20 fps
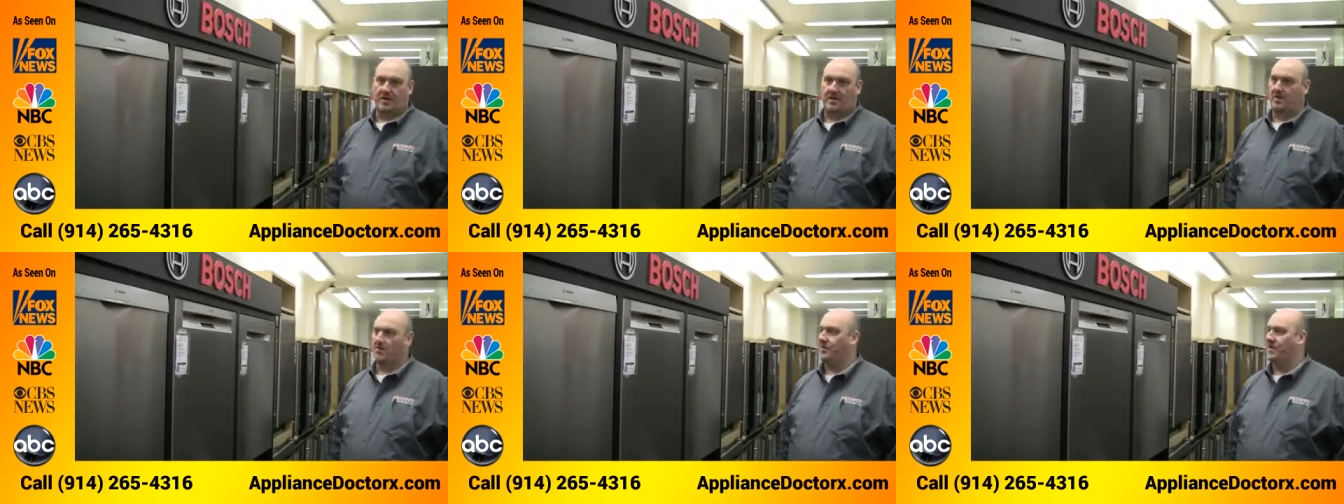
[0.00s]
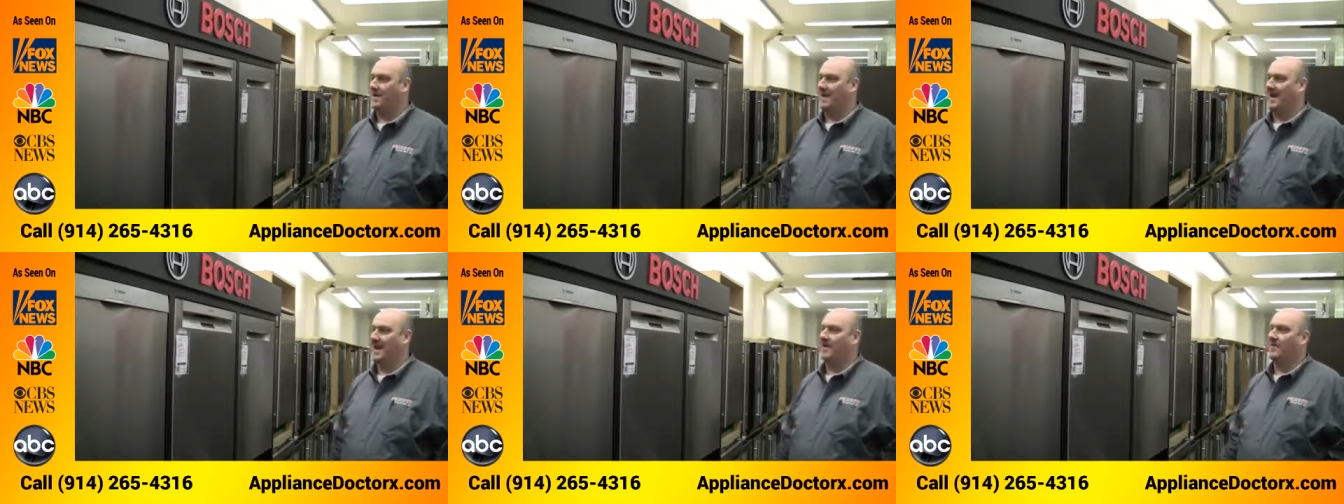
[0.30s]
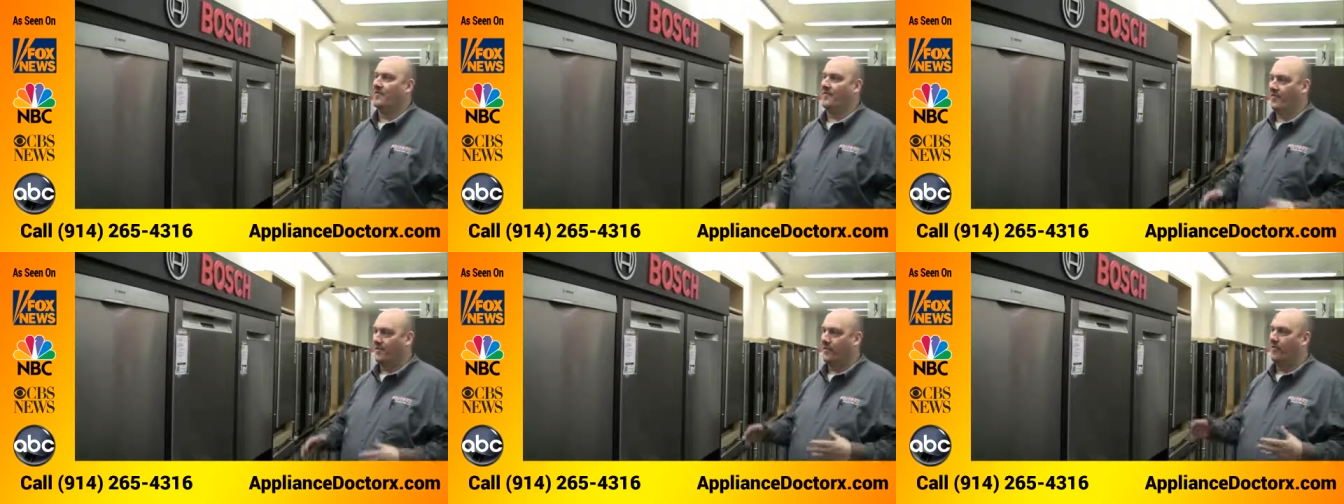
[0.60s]
you can get a
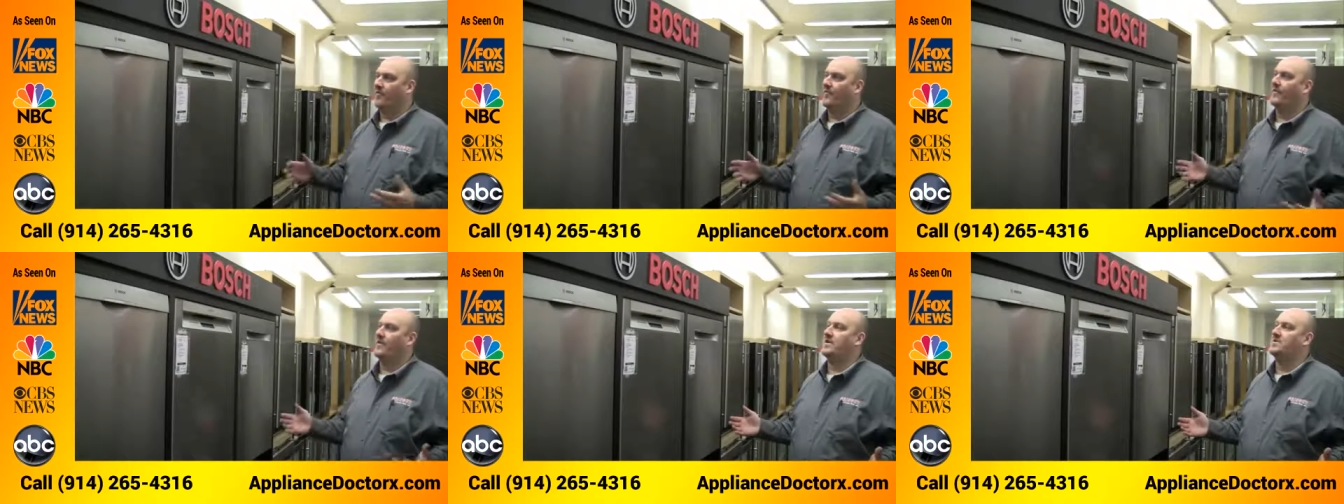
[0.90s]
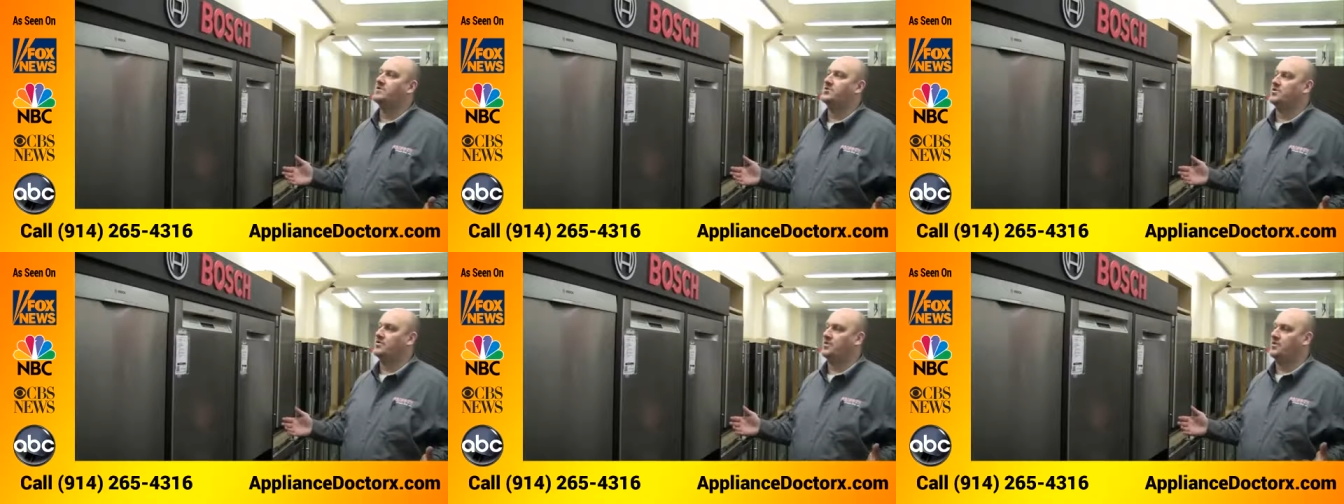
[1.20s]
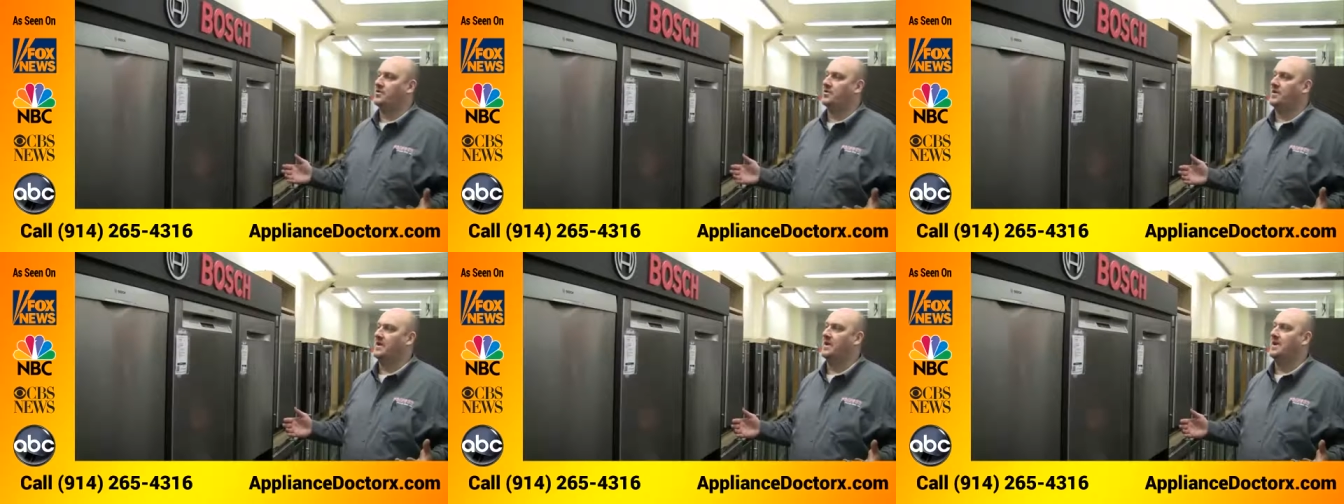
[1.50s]
full featured
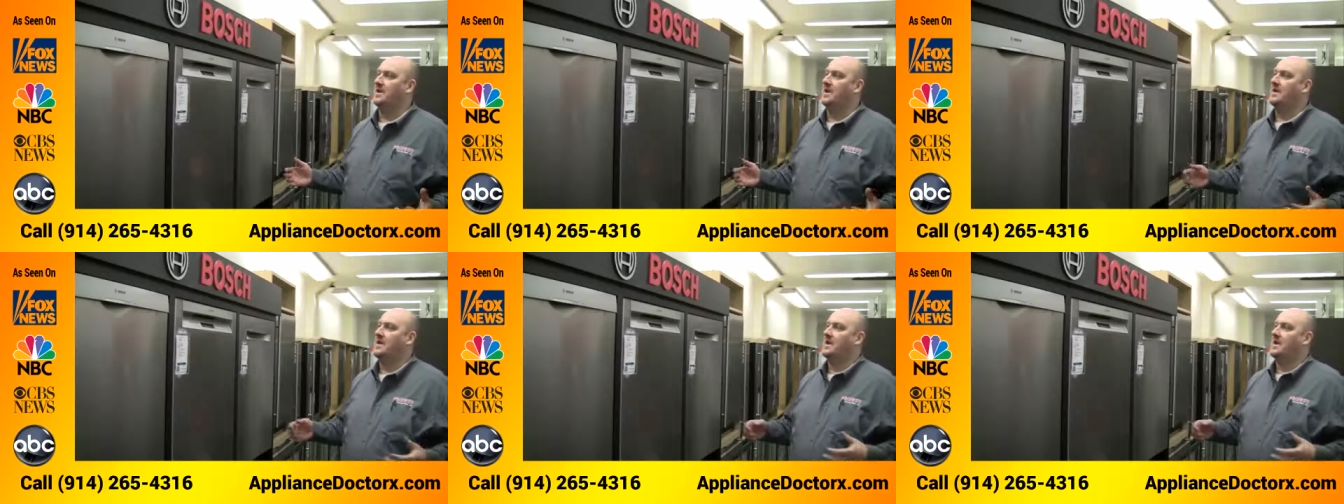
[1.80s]
unit